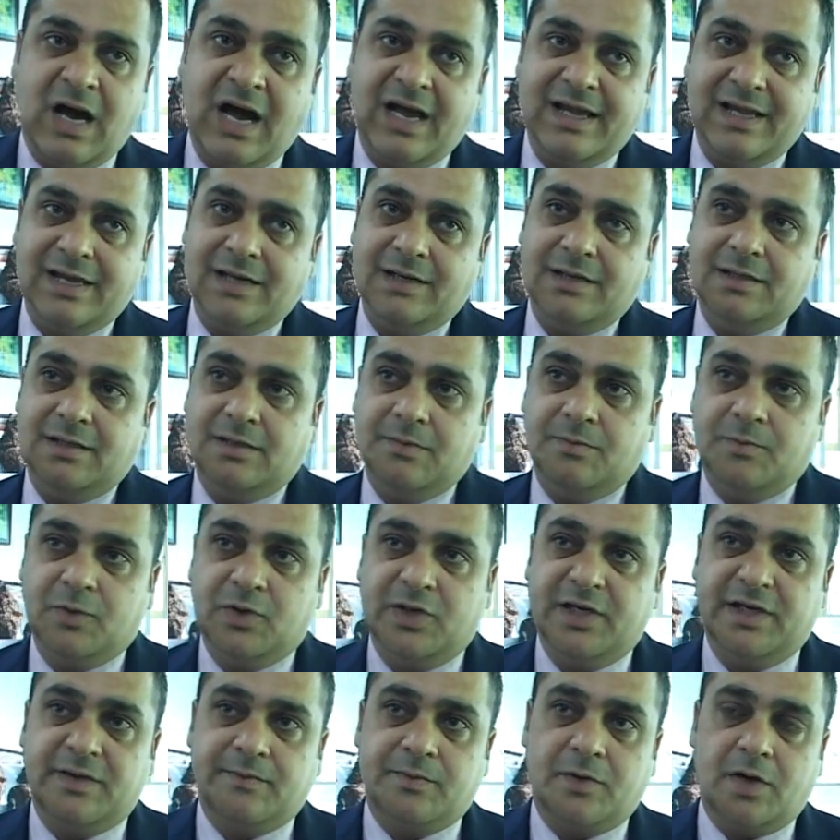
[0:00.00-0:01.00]
high-end
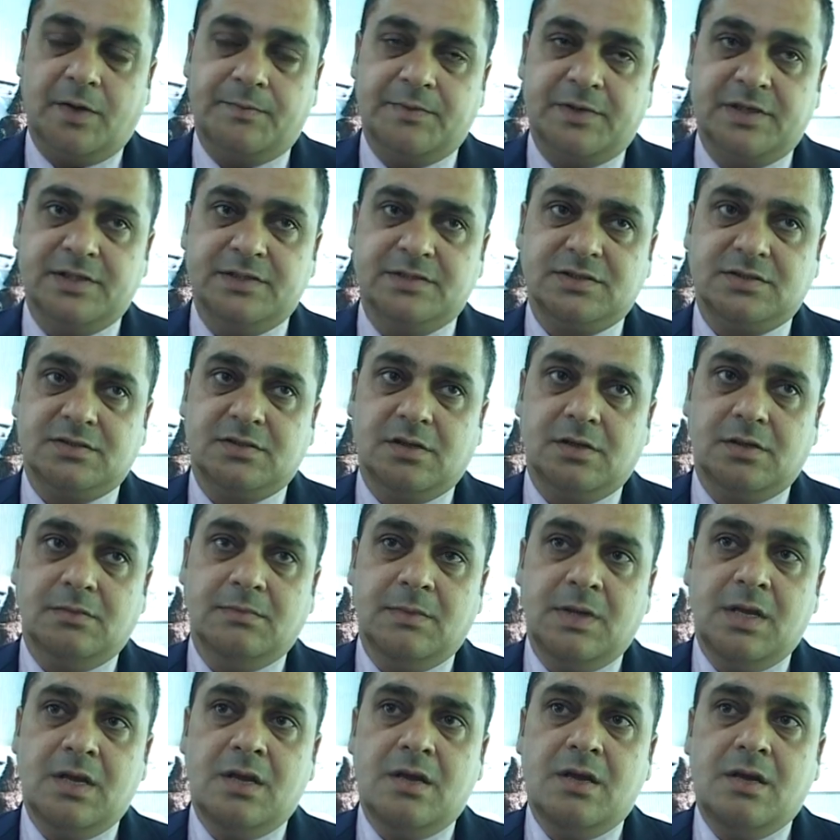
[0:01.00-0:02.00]
boutique properties. So
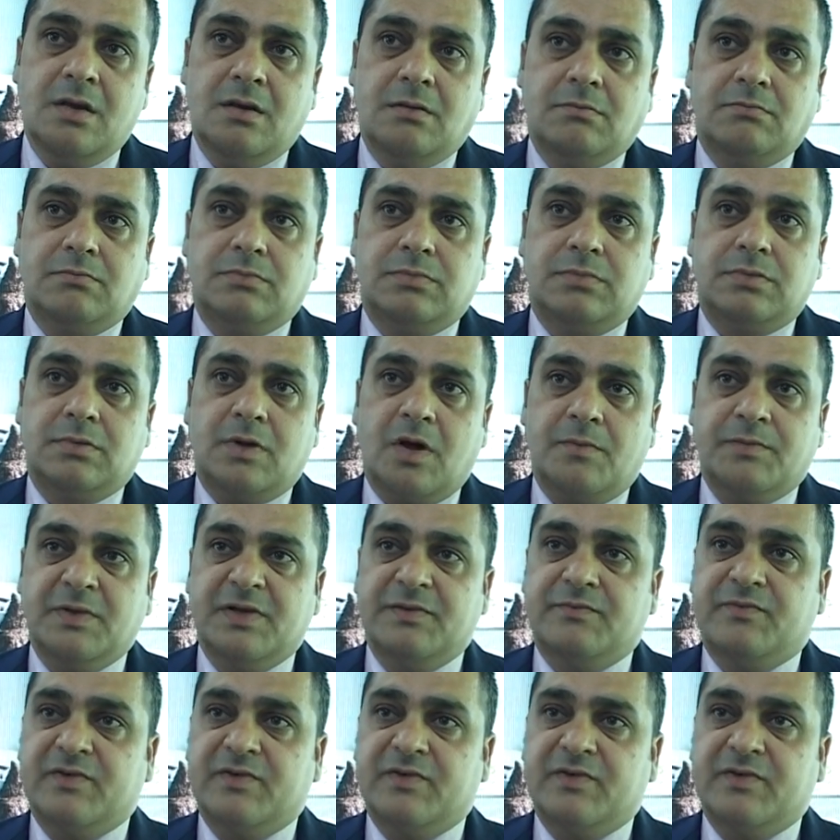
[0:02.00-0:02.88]
probably